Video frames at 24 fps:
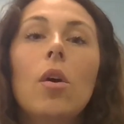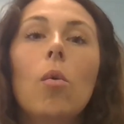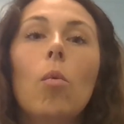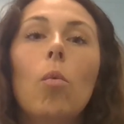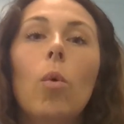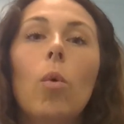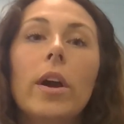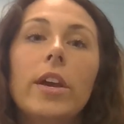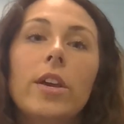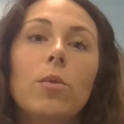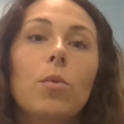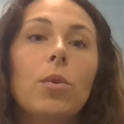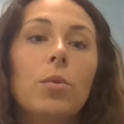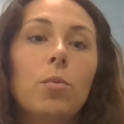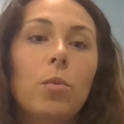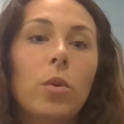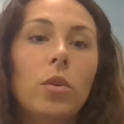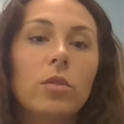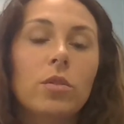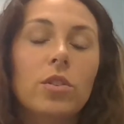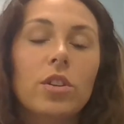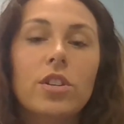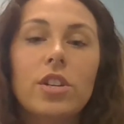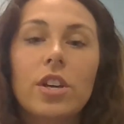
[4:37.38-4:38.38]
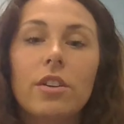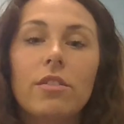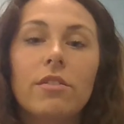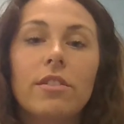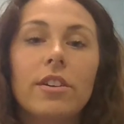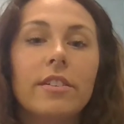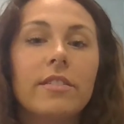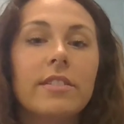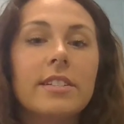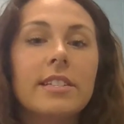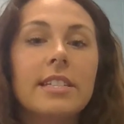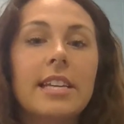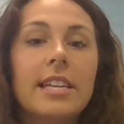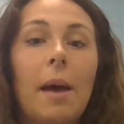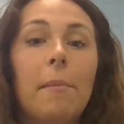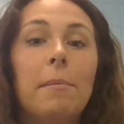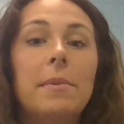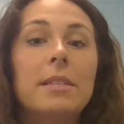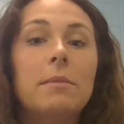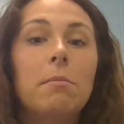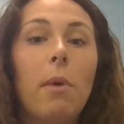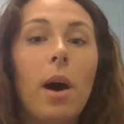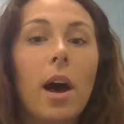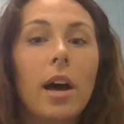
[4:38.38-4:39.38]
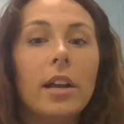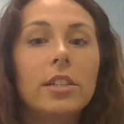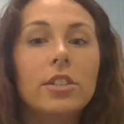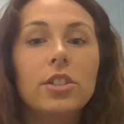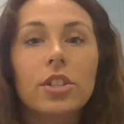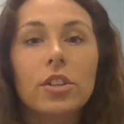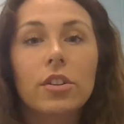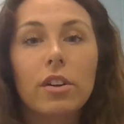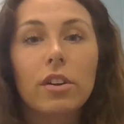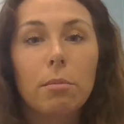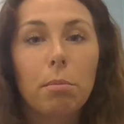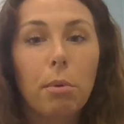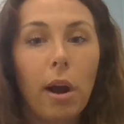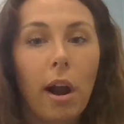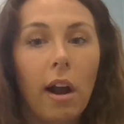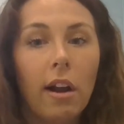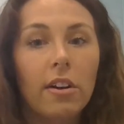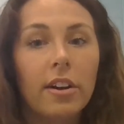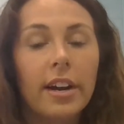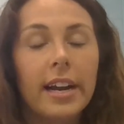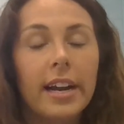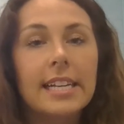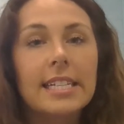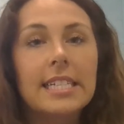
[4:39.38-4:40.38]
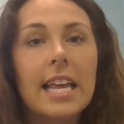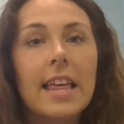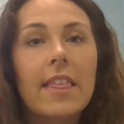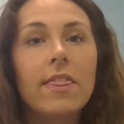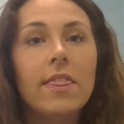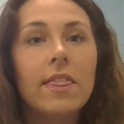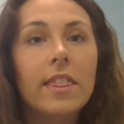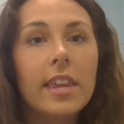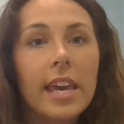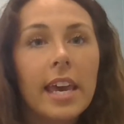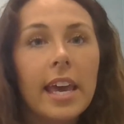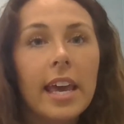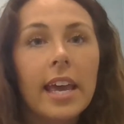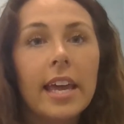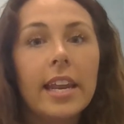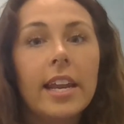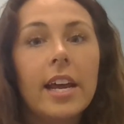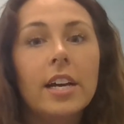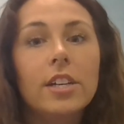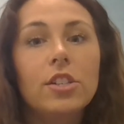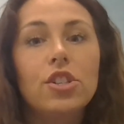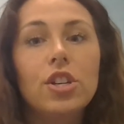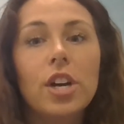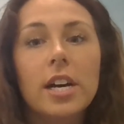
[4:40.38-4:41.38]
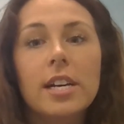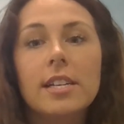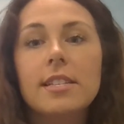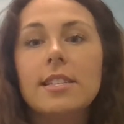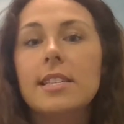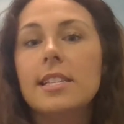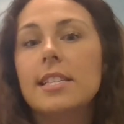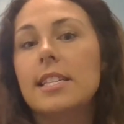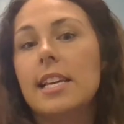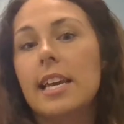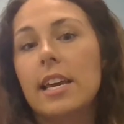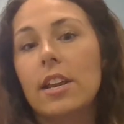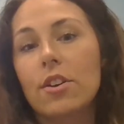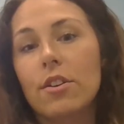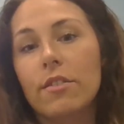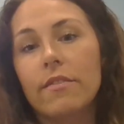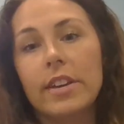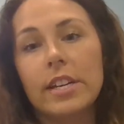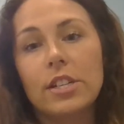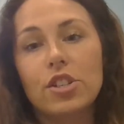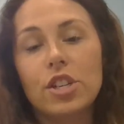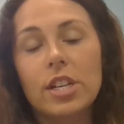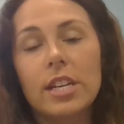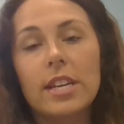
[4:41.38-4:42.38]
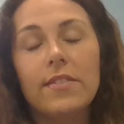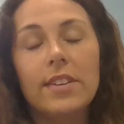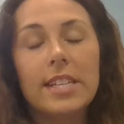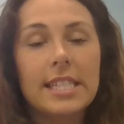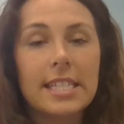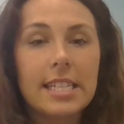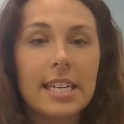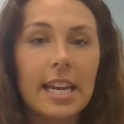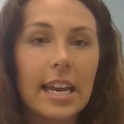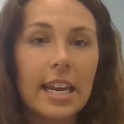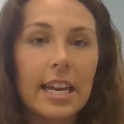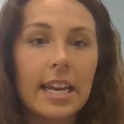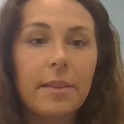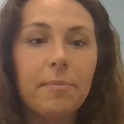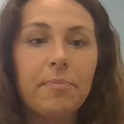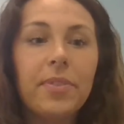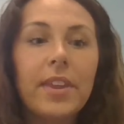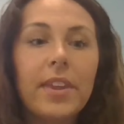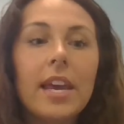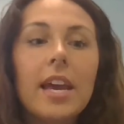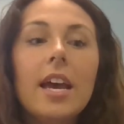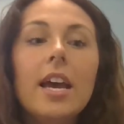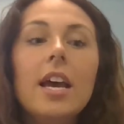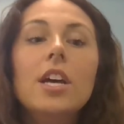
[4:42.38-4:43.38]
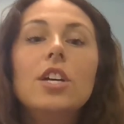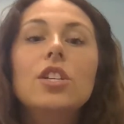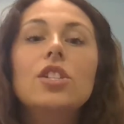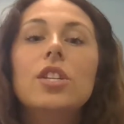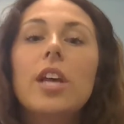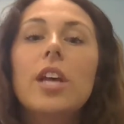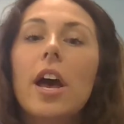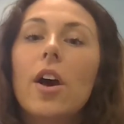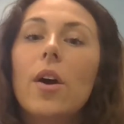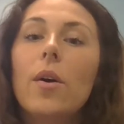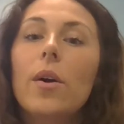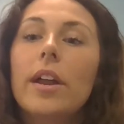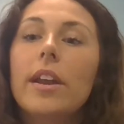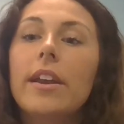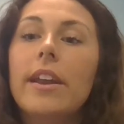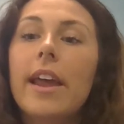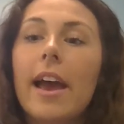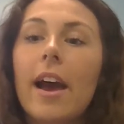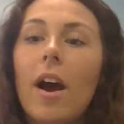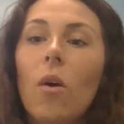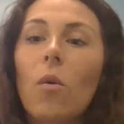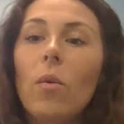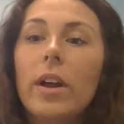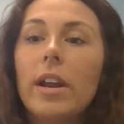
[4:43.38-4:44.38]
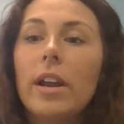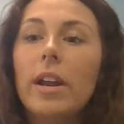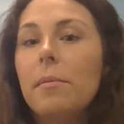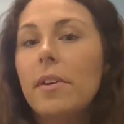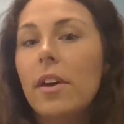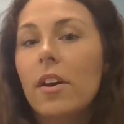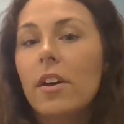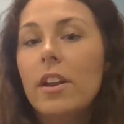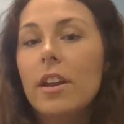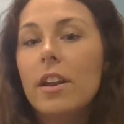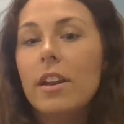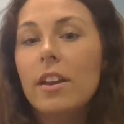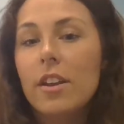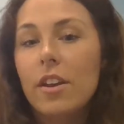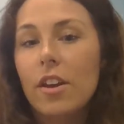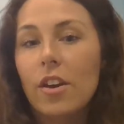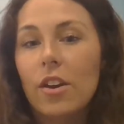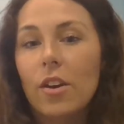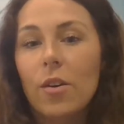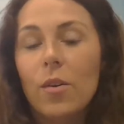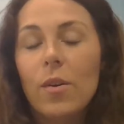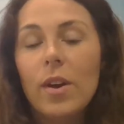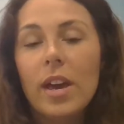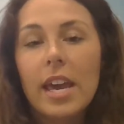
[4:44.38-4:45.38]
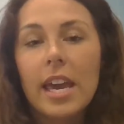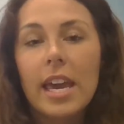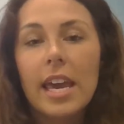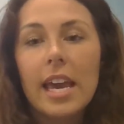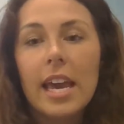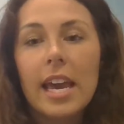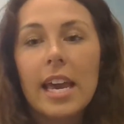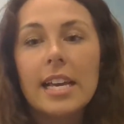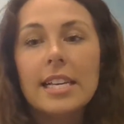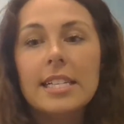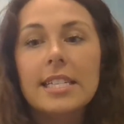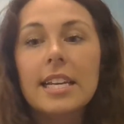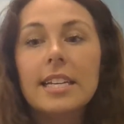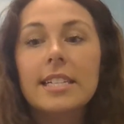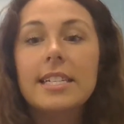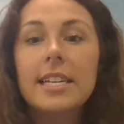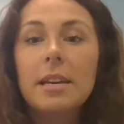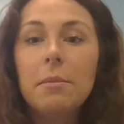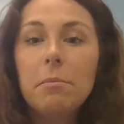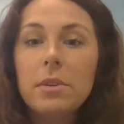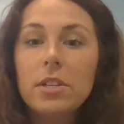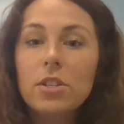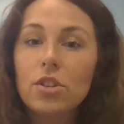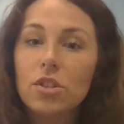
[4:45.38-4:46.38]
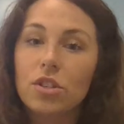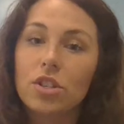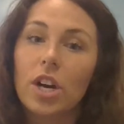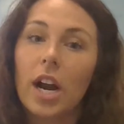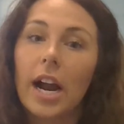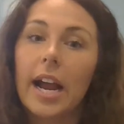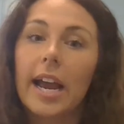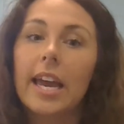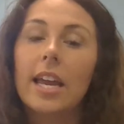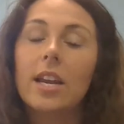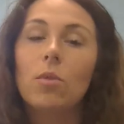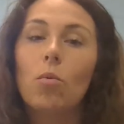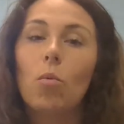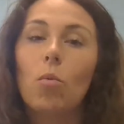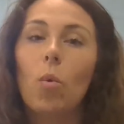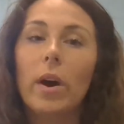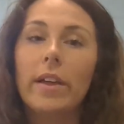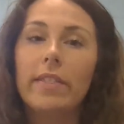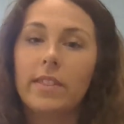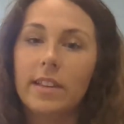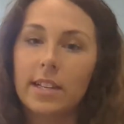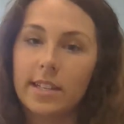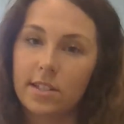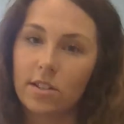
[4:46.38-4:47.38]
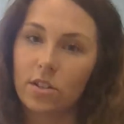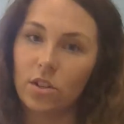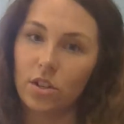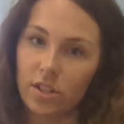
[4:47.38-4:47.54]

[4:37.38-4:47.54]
what you would want to do during this time is monitor their progress and then adjust this intervention if it's needed. So, now what I'm going to do is demonstrate what this